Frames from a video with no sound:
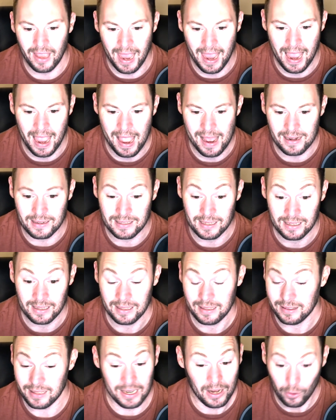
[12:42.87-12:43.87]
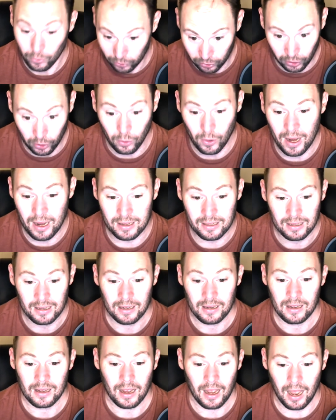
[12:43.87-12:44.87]
And they don't do it.
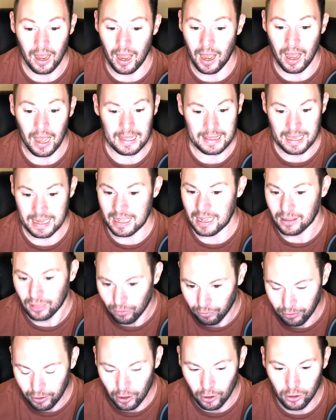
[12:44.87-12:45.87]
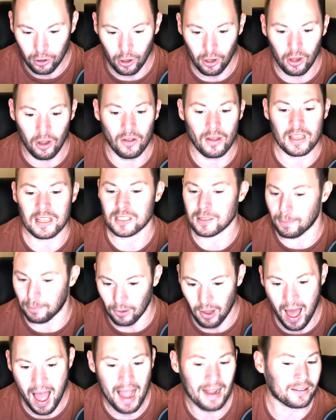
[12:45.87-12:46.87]
They kick the field goal. It's
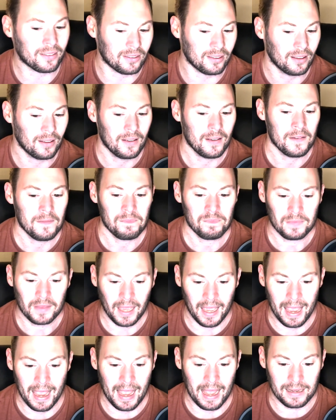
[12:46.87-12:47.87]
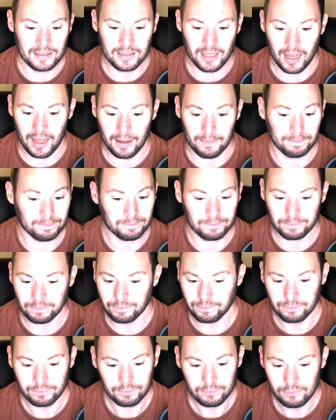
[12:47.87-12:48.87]
blocked, and
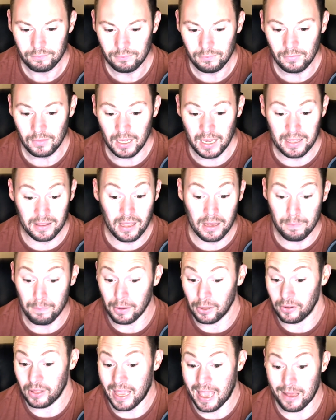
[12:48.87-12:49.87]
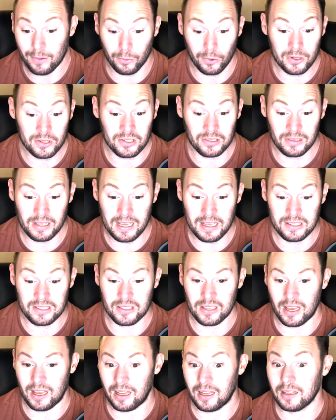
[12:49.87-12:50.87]
then Billy Edwards leads
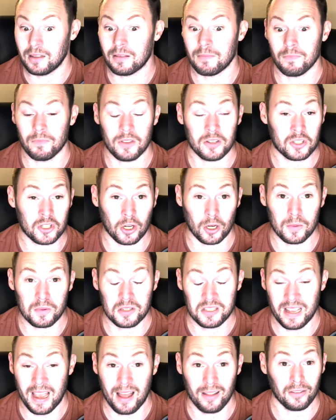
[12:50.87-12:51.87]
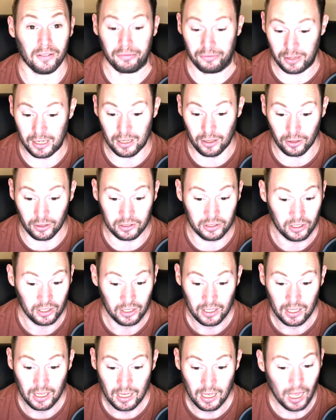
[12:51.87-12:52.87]
the Terps down the field.
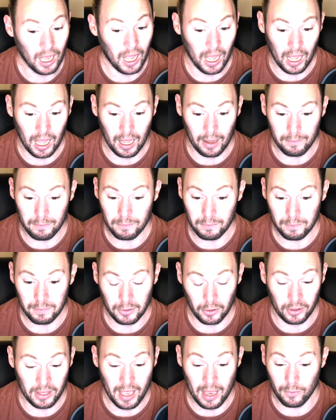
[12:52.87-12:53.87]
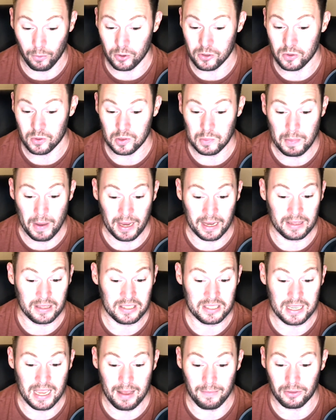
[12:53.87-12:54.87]
Billy Edwards was big in
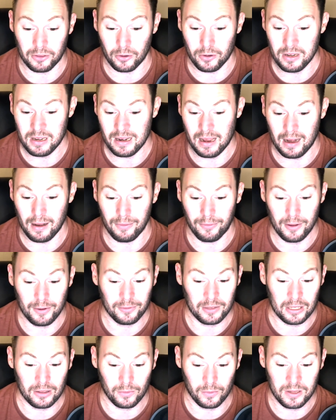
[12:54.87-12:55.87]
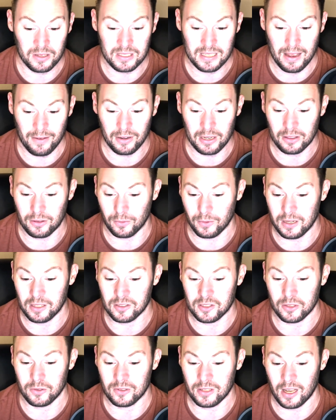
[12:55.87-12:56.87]
this game, 39 of 50, 373
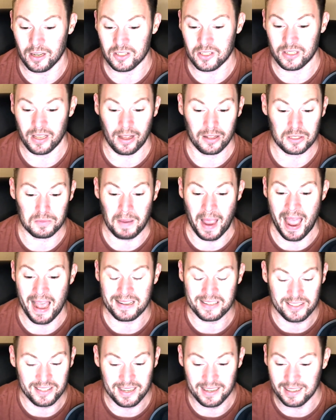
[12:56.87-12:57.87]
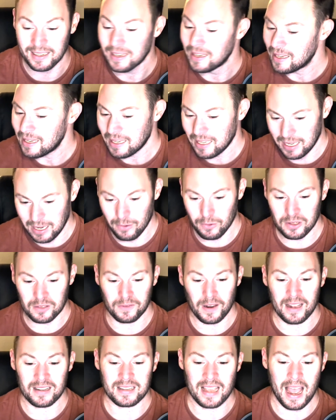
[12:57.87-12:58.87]
and 2 touchdowns passing. He was
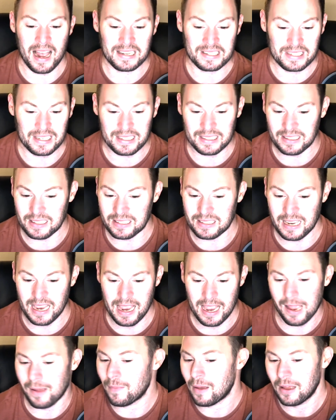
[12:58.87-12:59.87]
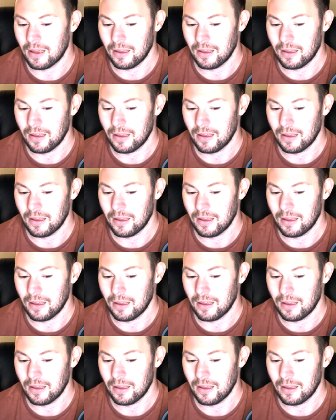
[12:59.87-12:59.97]
fantastic in this game.